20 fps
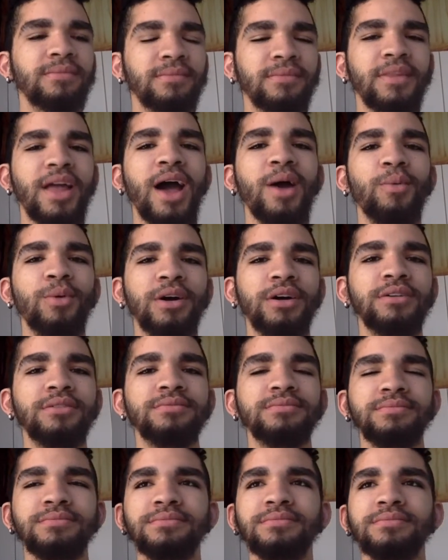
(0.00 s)
I will.
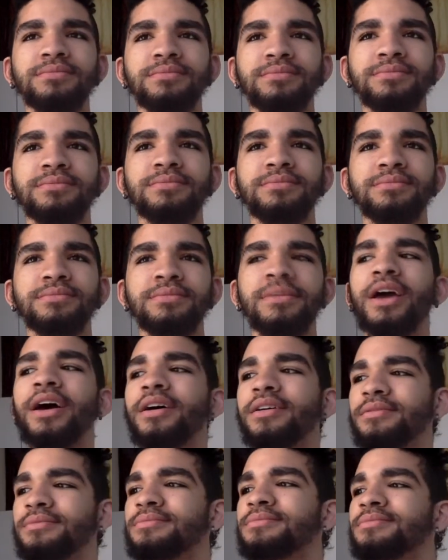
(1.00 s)
Yeah.
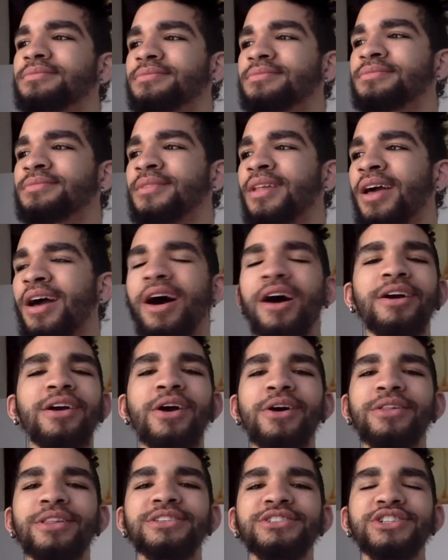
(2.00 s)
I'll
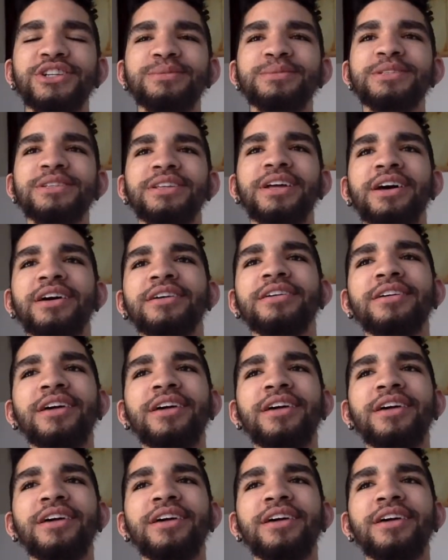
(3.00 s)
go to the gym today.